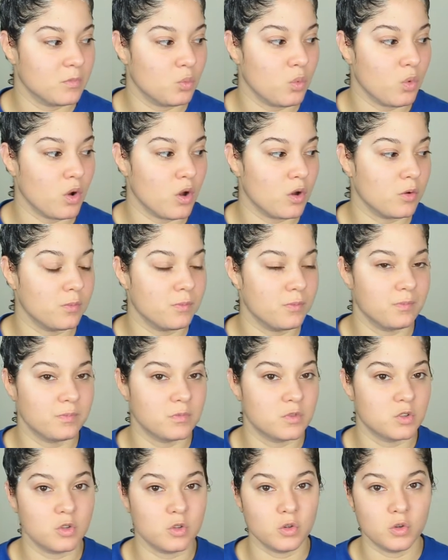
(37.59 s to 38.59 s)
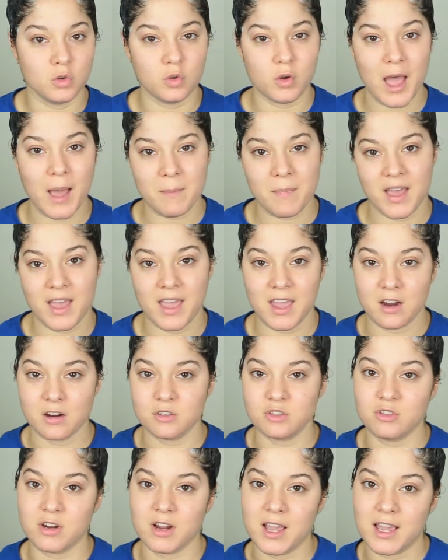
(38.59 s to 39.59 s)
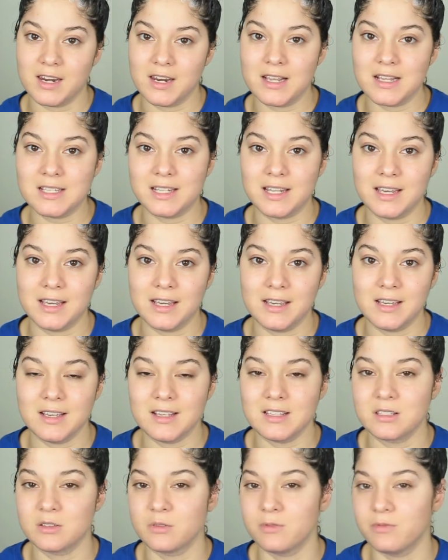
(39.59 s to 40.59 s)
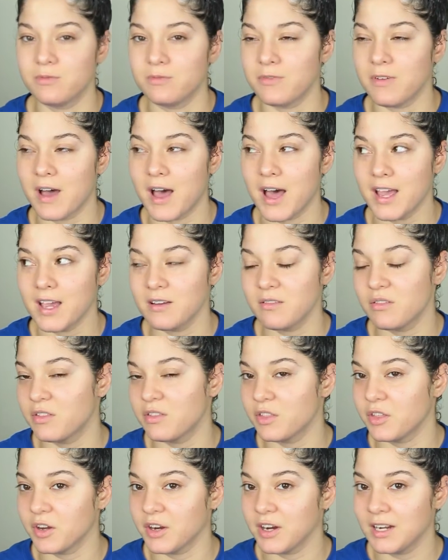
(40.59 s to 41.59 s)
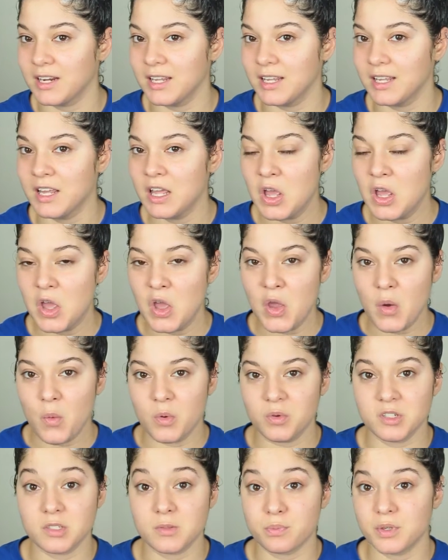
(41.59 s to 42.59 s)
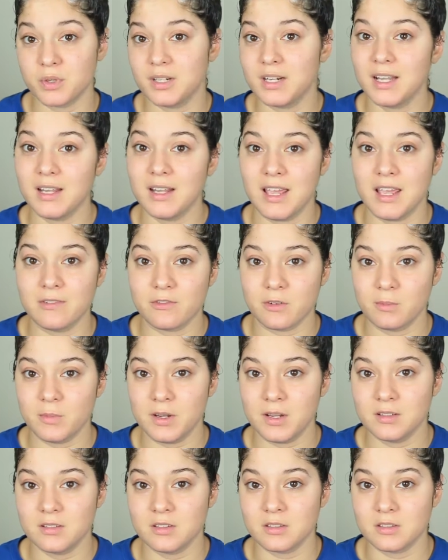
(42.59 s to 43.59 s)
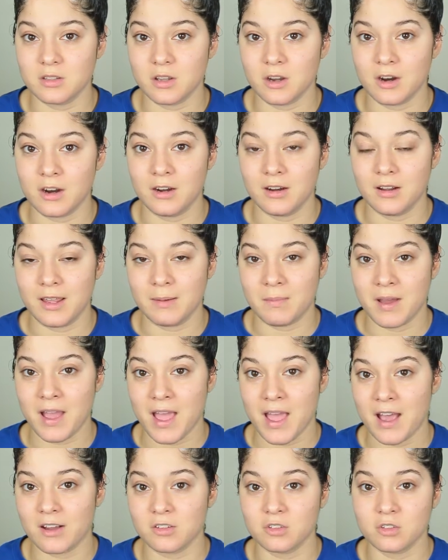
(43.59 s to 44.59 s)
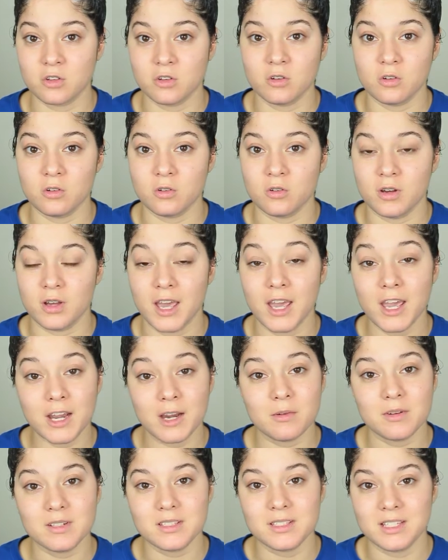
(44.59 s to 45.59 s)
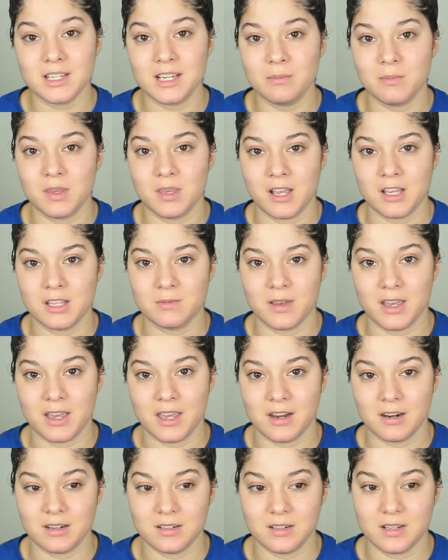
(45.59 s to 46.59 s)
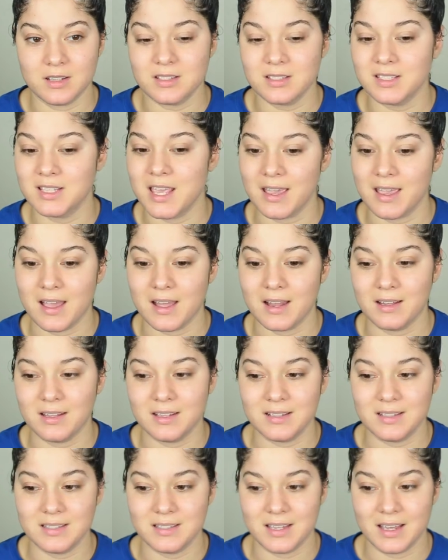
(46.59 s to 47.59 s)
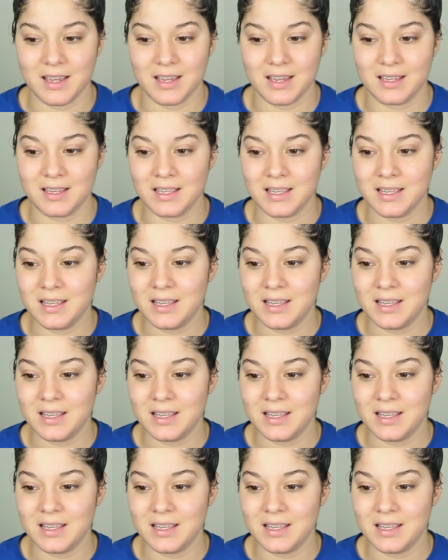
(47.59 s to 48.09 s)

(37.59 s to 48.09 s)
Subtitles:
Well, to have my hair dry, it is late. It's 5:30, which is pretty late for me to start like my actual hair routine, because my hair does take at least like